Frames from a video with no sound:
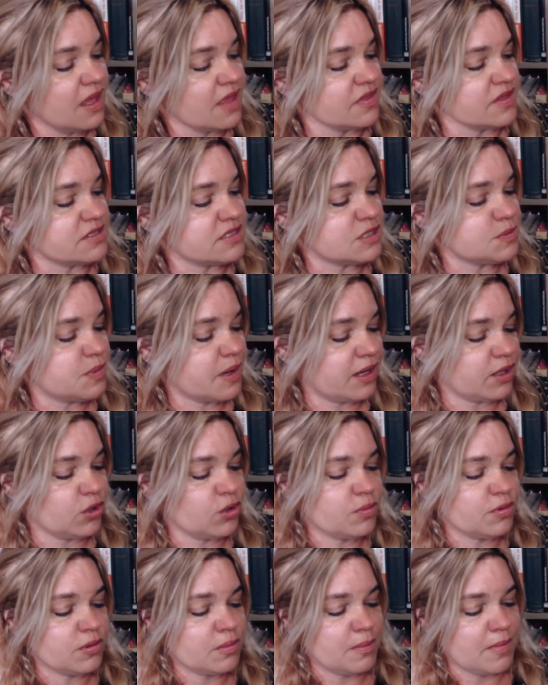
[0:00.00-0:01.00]
This is by
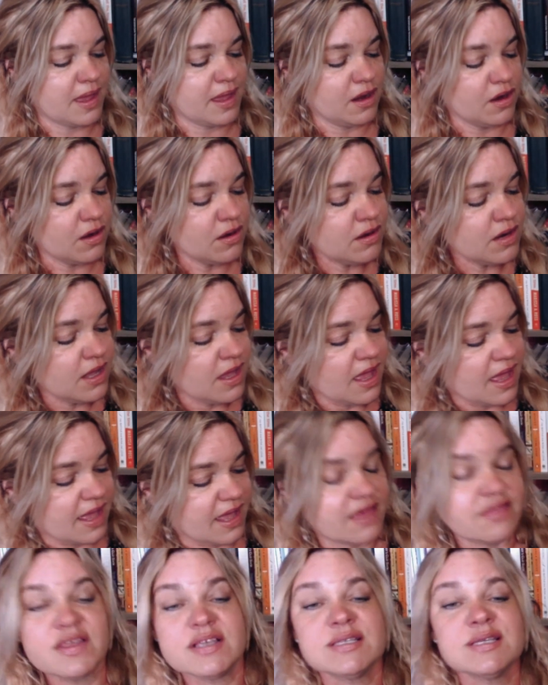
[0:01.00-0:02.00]
Meyer,
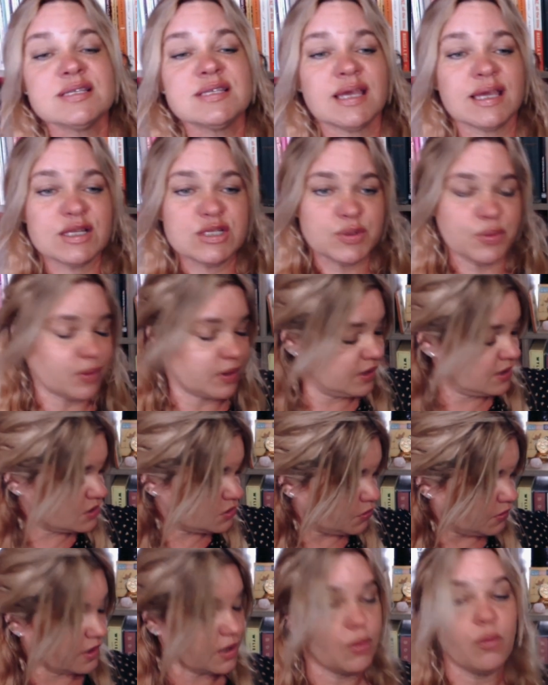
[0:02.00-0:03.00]
and this is a
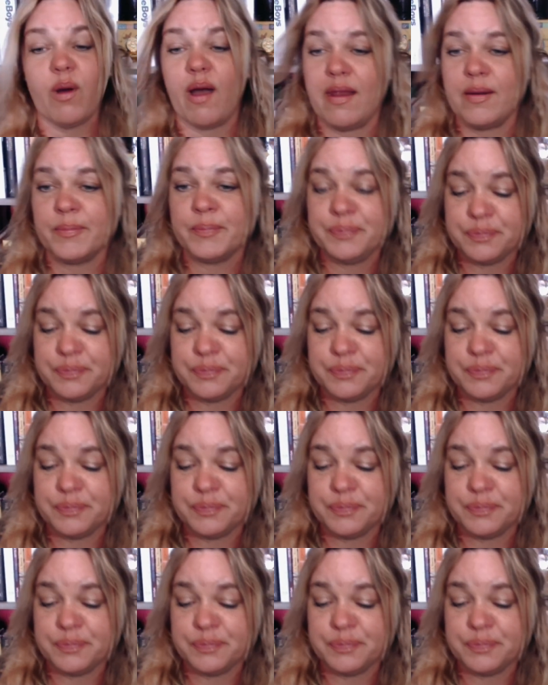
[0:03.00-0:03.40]
2021.